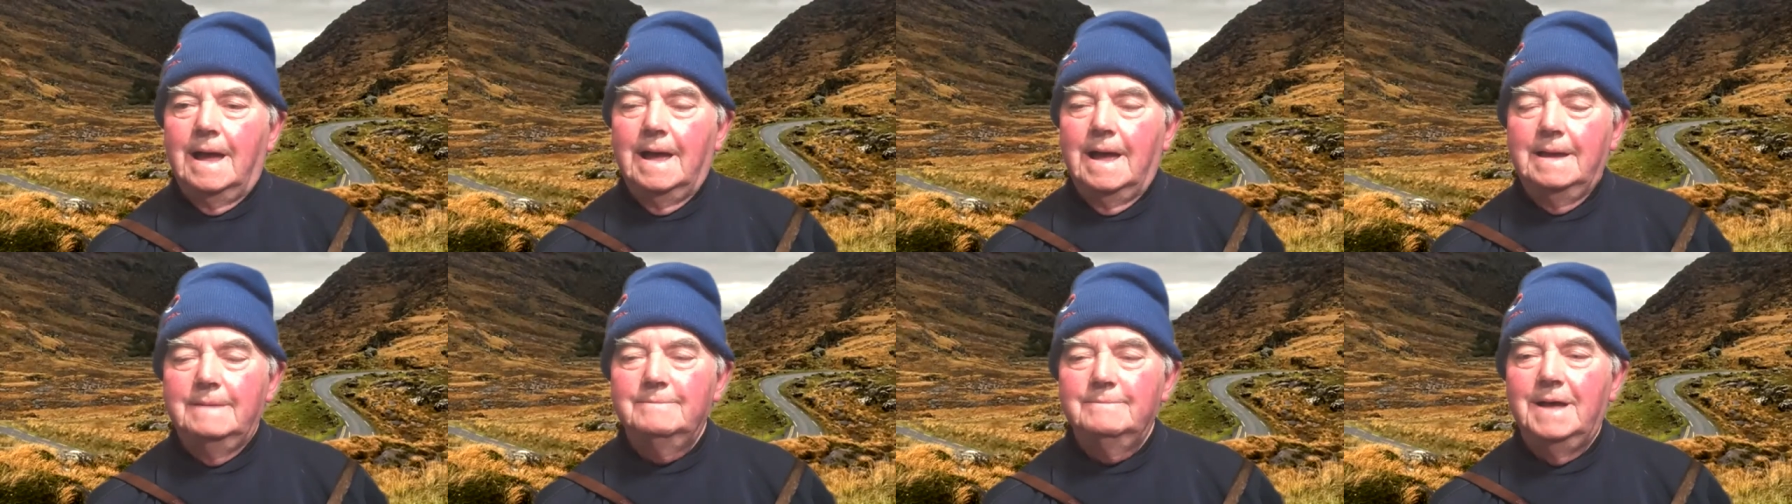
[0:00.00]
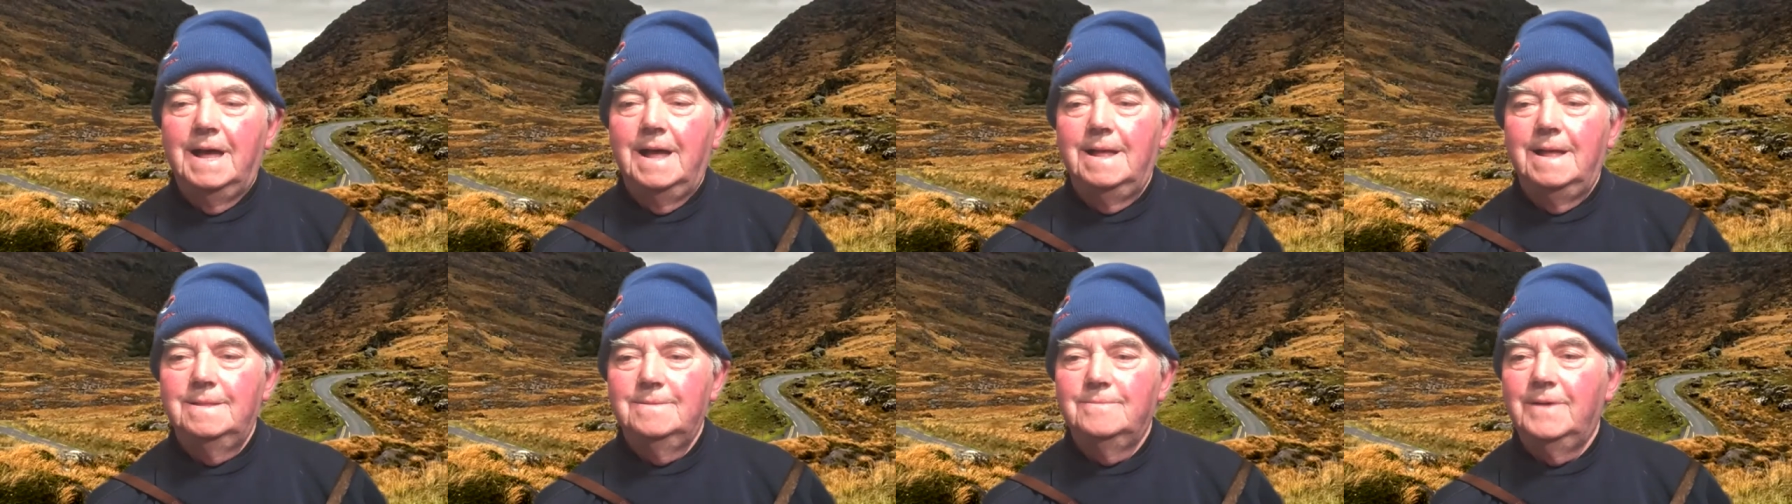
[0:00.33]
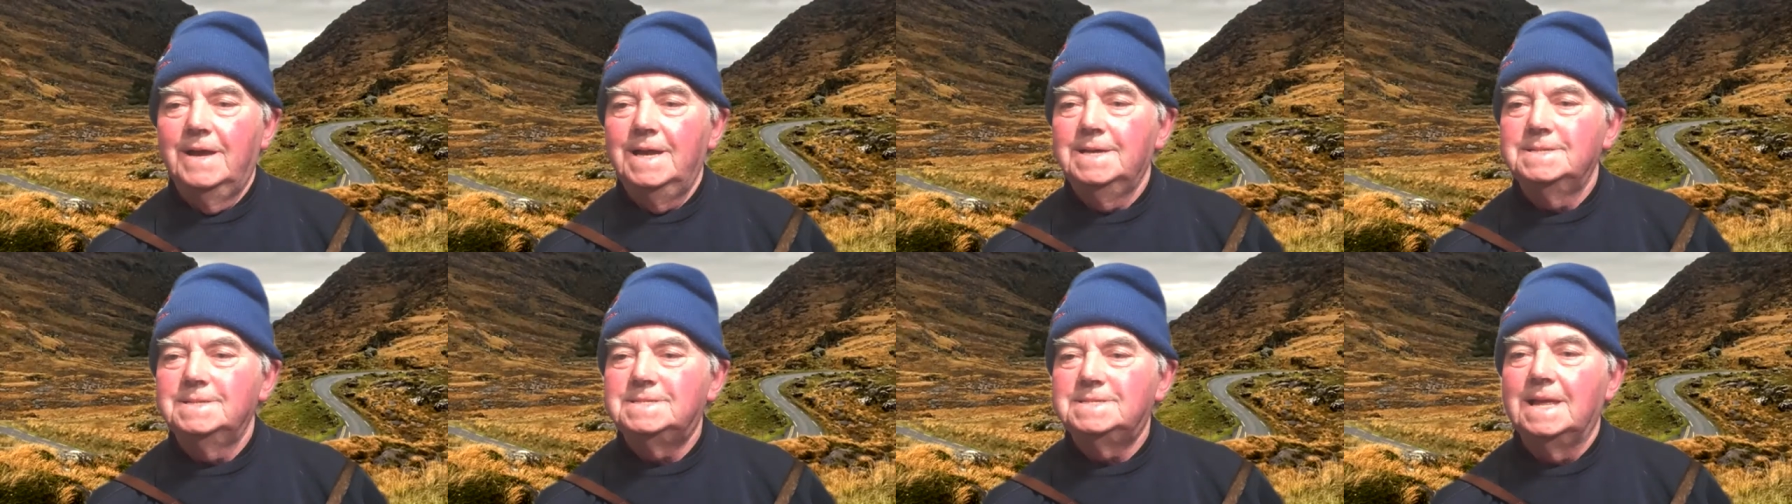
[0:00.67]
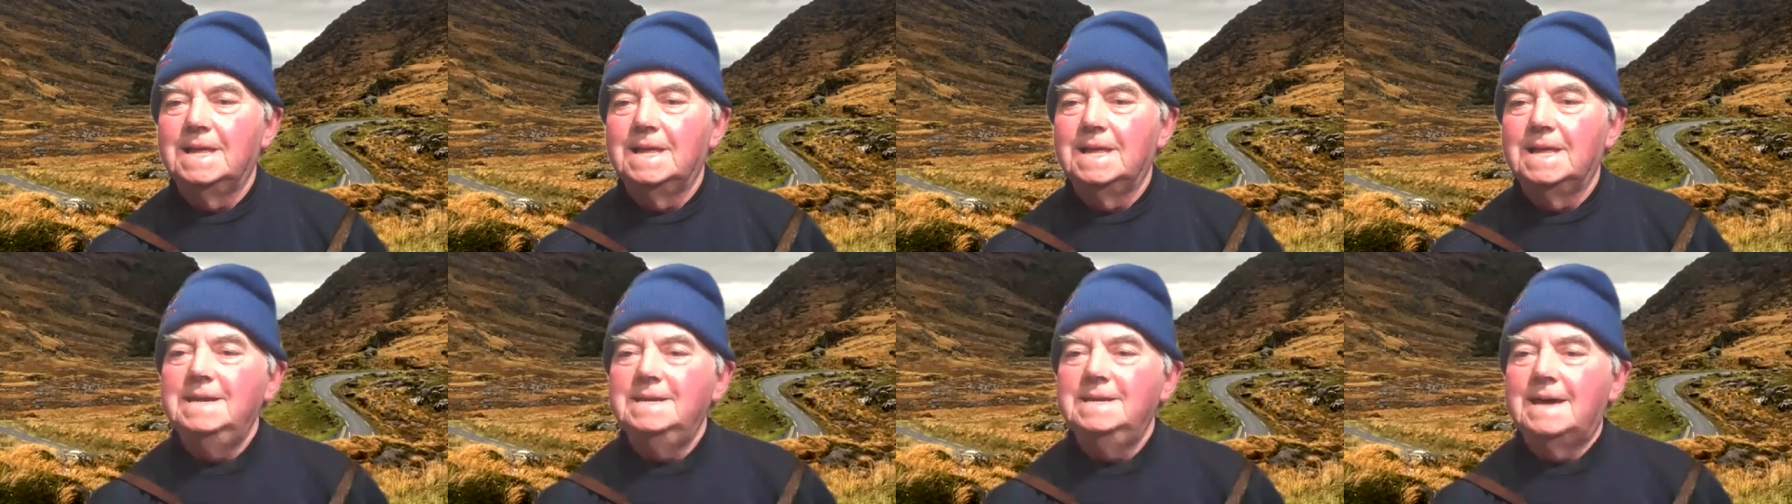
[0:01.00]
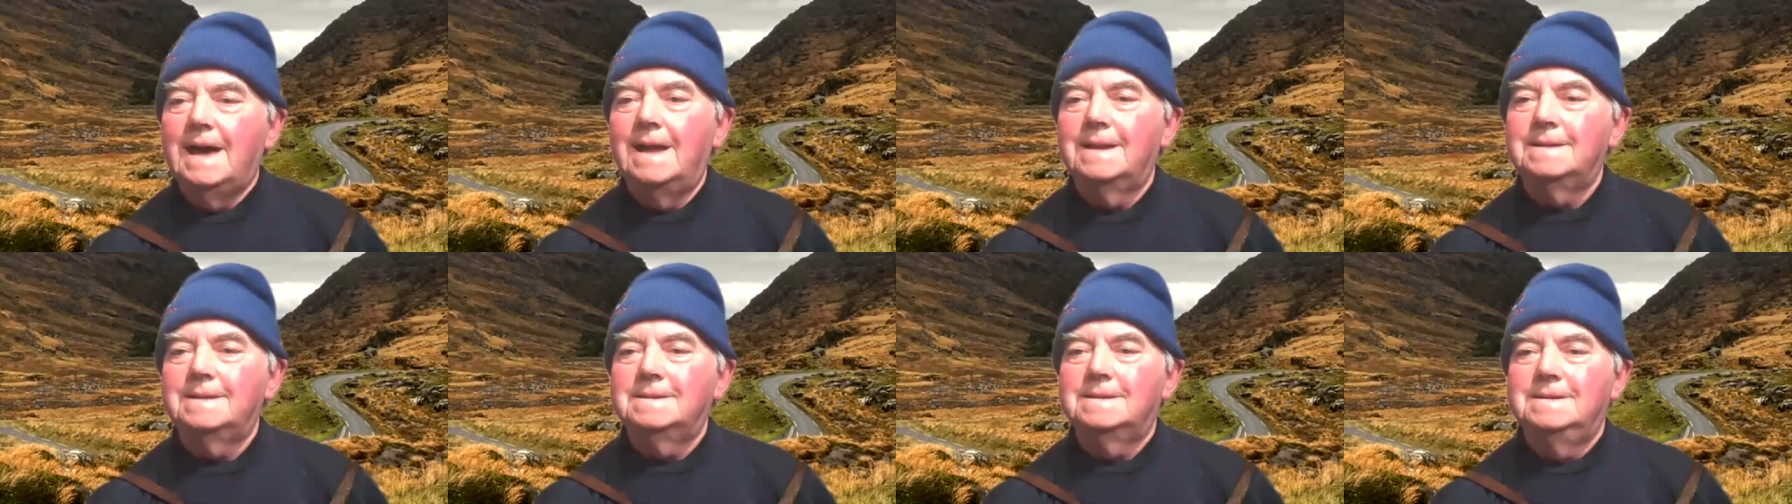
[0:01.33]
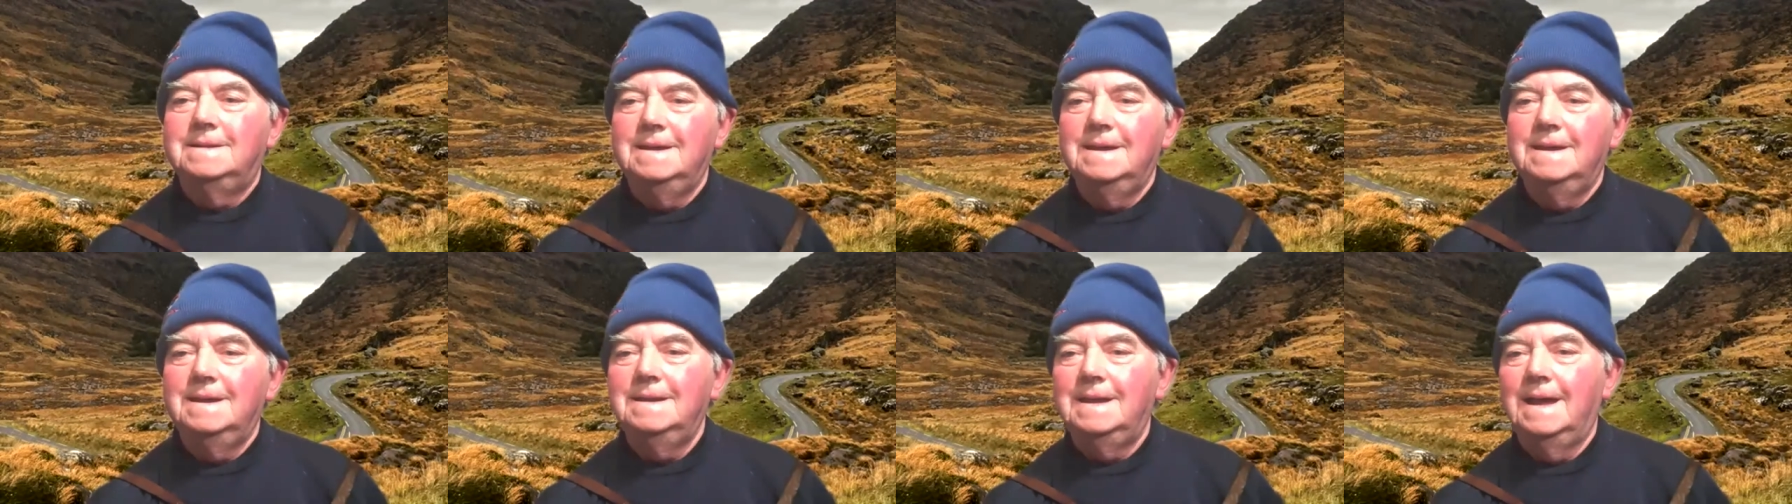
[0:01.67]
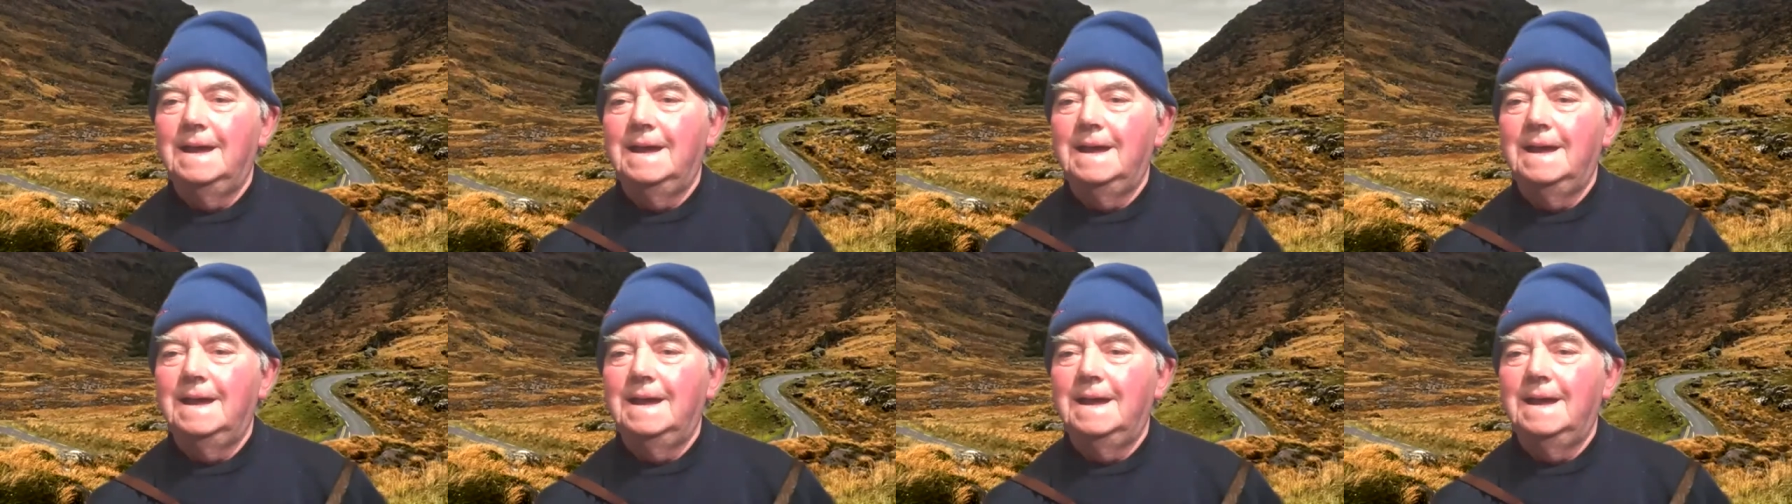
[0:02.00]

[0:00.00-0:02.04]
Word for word: walking on west side I Jersey.